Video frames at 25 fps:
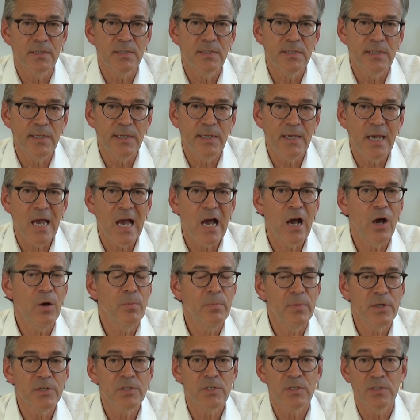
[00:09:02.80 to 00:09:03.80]
see how
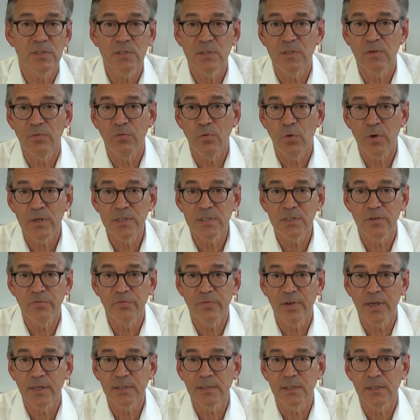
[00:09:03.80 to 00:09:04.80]
much is the voice
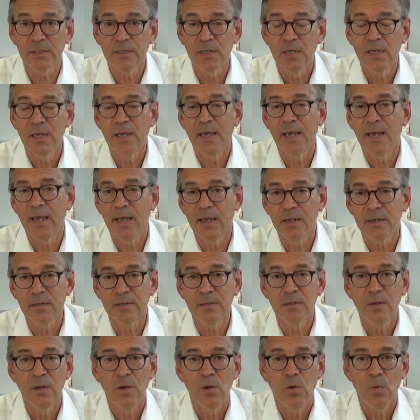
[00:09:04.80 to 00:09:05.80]
affected and
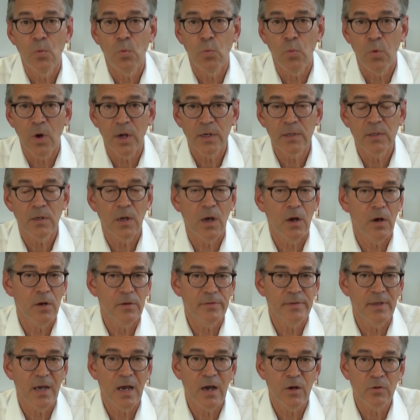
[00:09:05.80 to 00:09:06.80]
what are
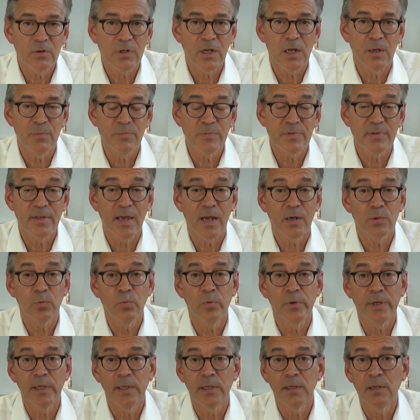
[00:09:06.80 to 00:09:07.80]
the outcomes that
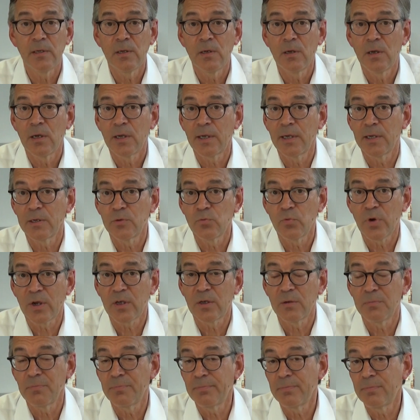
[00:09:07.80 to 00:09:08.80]
we can
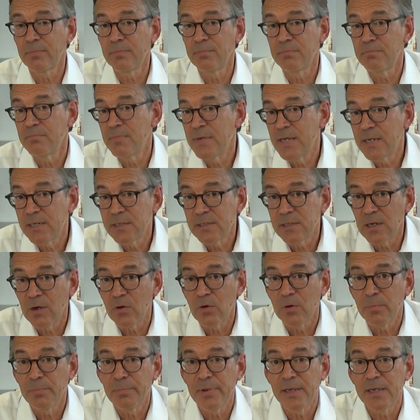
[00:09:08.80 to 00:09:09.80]
recommend
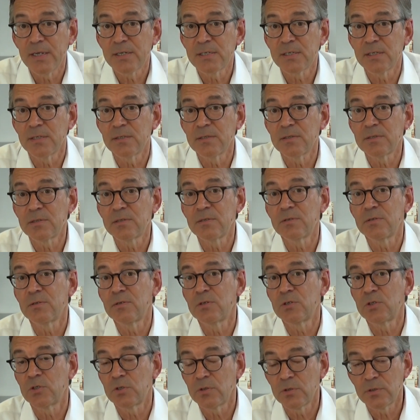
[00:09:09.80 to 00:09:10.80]
our patients
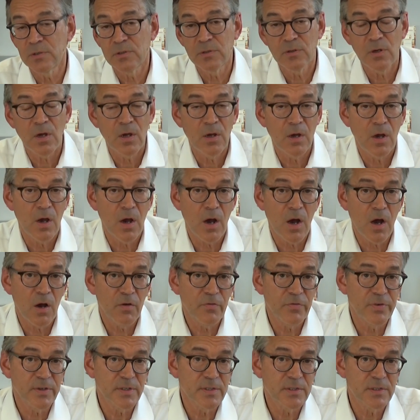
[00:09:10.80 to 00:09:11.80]
should
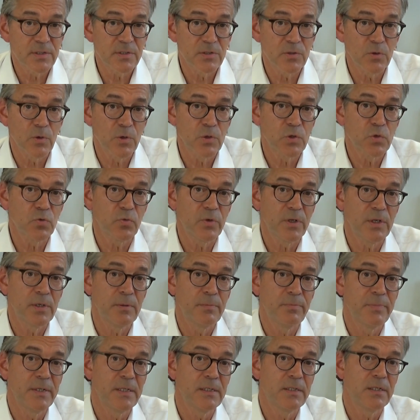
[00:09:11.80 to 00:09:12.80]
office surgery
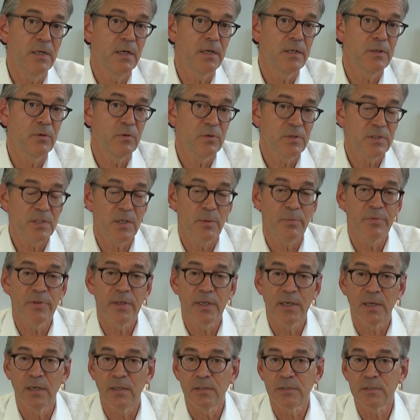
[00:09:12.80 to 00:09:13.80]
be done or
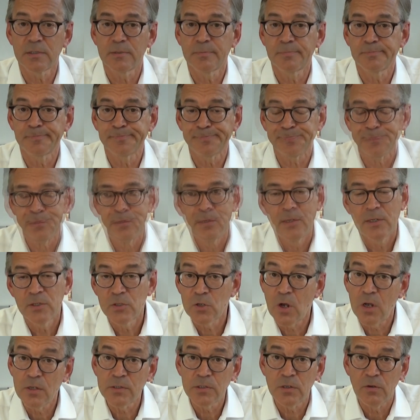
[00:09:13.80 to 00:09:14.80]
something else. It is
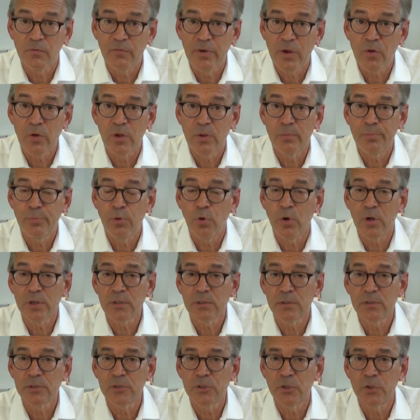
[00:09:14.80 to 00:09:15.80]
also very
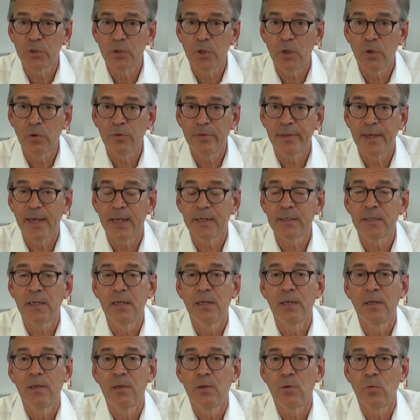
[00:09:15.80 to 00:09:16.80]
important to know that
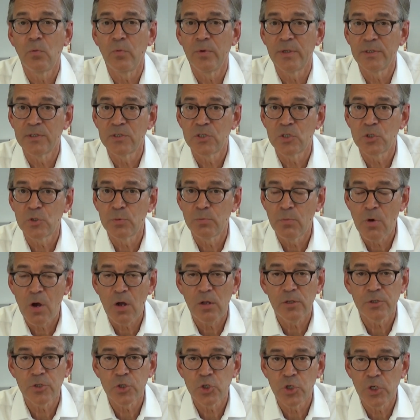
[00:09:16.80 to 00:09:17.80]
when
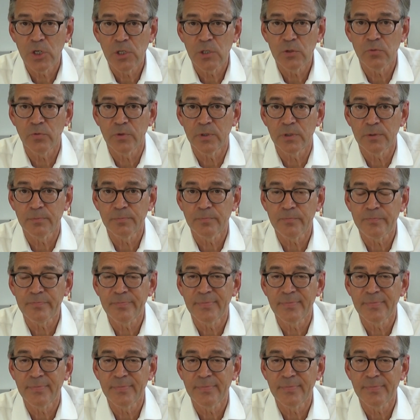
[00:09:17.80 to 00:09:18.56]
small children